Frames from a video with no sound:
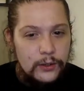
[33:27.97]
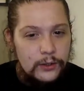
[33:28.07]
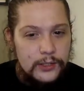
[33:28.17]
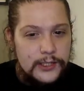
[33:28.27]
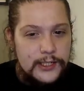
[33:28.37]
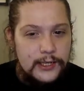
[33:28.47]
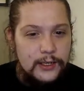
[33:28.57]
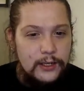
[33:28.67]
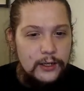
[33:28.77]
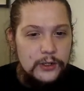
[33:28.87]
Who could sit in
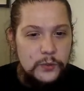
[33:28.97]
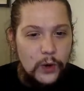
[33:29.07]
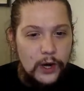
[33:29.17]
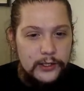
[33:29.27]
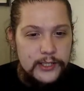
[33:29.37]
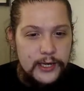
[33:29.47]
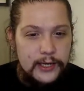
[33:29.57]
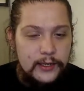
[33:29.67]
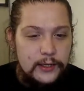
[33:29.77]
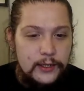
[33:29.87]
a closed water
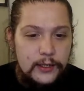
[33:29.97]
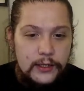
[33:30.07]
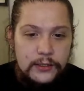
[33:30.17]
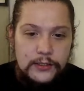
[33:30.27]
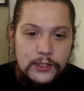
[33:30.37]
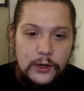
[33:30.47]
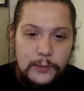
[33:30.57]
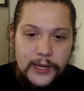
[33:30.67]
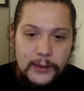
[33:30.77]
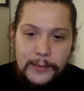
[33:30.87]
tank?
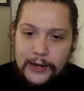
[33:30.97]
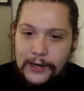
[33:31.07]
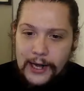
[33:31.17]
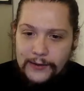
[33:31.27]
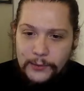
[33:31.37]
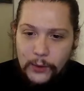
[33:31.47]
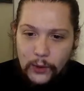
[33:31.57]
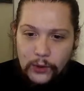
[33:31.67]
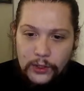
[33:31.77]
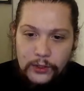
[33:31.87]
Don't make a mountain out of a
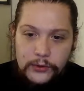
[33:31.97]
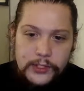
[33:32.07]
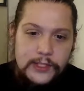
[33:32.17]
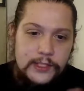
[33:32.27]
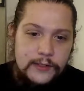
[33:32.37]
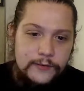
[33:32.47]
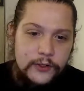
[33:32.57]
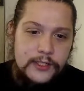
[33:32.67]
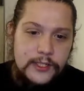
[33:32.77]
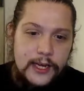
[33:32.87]
molehill. This is the
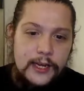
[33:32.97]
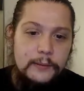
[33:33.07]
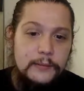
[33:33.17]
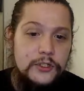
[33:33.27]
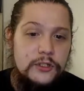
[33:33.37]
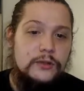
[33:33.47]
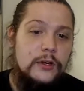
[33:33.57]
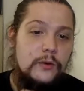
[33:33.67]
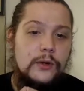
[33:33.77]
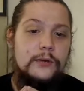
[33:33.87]
first time. Do you
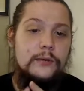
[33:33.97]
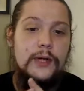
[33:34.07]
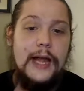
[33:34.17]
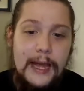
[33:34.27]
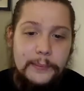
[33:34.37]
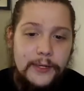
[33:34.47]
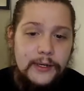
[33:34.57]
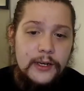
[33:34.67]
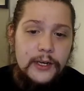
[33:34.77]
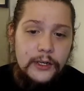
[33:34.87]
know what will
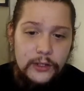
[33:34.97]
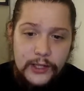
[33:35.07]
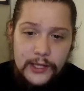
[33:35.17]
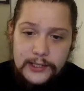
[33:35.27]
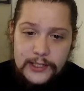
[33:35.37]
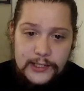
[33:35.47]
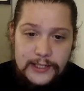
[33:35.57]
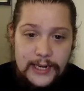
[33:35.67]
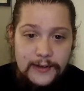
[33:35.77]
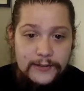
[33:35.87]
happen? You'll get into the
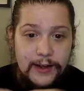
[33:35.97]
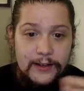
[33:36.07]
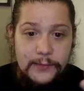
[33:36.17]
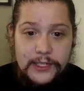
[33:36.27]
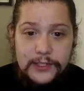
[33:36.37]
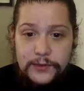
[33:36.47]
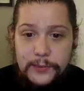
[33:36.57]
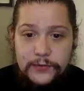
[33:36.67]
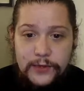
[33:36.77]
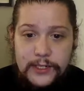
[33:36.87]
tank 5 minutes
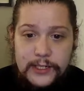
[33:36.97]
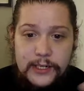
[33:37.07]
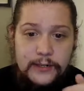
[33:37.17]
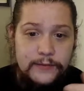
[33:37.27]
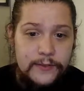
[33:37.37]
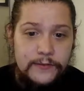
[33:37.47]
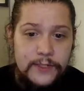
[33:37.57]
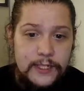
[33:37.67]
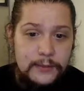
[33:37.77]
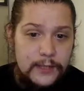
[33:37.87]
from the frontier, and
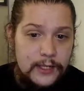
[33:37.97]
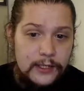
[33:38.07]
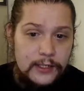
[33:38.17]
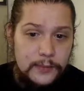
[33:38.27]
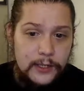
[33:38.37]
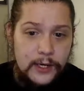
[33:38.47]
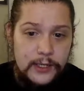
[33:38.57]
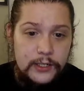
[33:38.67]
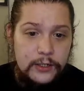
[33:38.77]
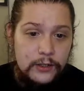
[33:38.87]
15 meters
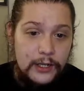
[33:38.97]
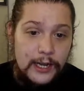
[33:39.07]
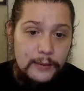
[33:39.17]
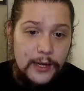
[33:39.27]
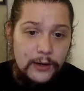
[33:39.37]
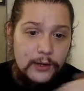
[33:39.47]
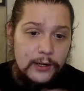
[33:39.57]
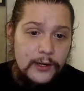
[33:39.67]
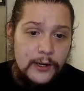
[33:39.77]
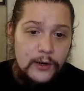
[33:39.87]
beyond it, you'll climb out.